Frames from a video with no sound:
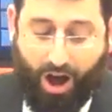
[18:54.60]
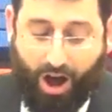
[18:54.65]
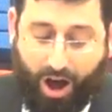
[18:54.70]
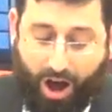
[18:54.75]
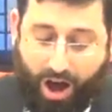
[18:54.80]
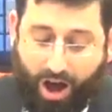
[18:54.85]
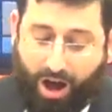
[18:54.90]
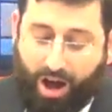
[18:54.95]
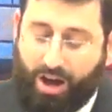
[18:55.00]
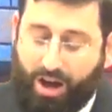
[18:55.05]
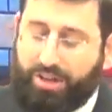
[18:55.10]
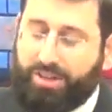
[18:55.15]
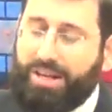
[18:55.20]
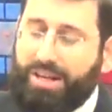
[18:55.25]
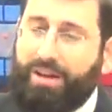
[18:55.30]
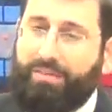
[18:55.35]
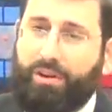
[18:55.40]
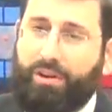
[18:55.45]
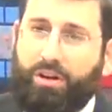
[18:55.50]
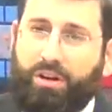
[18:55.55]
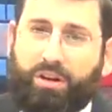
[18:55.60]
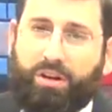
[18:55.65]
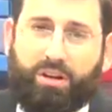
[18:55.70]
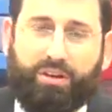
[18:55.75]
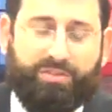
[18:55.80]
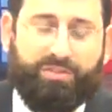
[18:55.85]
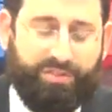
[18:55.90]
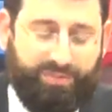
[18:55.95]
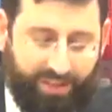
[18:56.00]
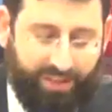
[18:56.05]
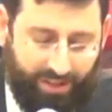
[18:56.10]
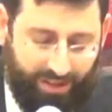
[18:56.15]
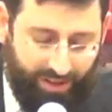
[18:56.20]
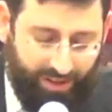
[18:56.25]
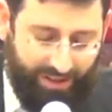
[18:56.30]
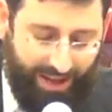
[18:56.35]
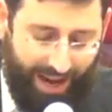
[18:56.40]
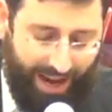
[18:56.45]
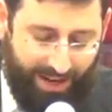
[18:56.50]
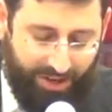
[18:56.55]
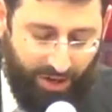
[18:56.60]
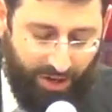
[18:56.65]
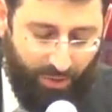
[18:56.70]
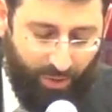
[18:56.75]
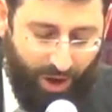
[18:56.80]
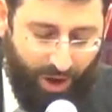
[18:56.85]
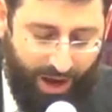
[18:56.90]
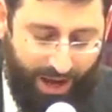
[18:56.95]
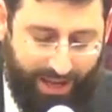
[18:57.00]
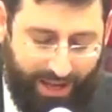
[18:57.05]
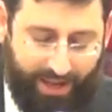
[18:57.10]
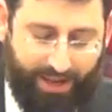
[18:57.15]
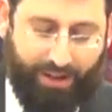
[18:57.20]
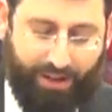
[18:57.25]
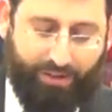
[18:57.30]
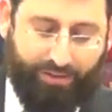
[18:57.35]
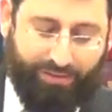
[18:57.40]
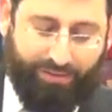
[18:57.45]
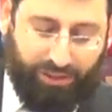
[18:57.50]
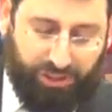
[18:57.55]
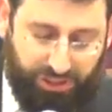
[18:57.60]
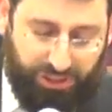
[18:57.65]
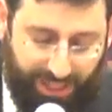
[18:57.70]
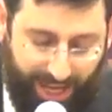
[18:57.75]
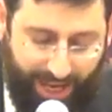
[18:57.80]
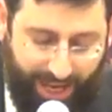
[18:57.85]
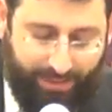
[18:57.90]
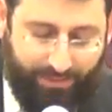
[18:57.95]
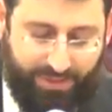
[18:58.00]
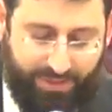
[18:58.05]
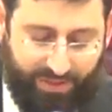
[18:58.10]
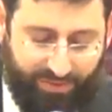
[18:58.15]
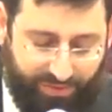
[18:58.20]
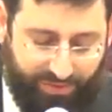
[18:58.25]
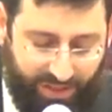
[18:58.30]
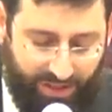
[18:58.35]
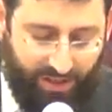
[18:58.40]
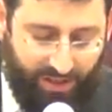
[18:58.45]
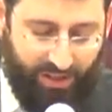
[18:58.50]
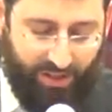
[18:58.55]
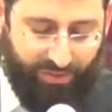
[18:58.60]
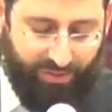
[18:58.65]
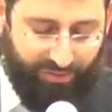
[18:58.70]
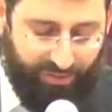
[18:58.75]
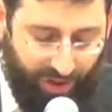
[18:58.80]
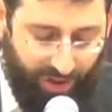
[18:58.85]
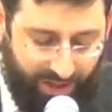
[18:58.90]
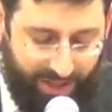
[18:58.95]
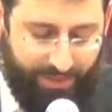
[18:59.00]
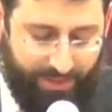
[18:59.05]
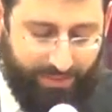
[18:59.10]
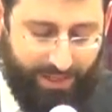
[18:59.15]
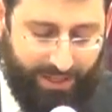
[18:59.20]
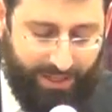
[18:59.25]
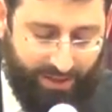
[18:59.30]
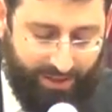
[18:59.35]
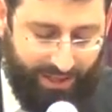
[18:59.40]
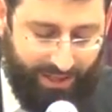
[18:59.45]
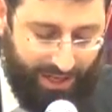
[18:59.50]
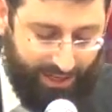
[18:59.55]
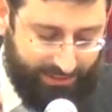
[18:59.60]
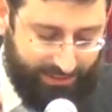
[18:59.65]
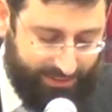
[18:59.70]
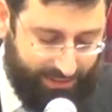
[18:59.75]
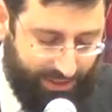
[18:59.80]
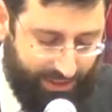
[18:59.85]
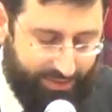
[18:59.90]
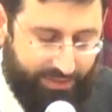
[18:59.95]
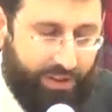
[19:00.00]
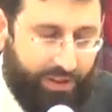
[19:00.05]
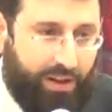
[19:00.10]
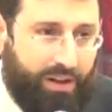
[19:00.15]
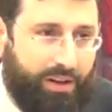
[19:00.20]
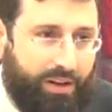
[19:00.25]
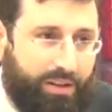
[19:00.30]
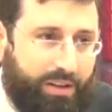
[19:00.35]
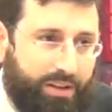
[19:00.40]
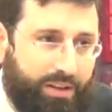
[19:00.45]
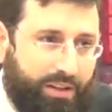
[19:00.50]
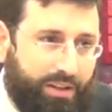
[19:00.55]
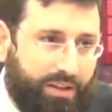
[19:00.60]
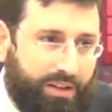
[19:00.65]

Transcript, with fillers: Oh, you never heard of Devir? I know why. V'shem Devir lefanim Kiryat Sefer.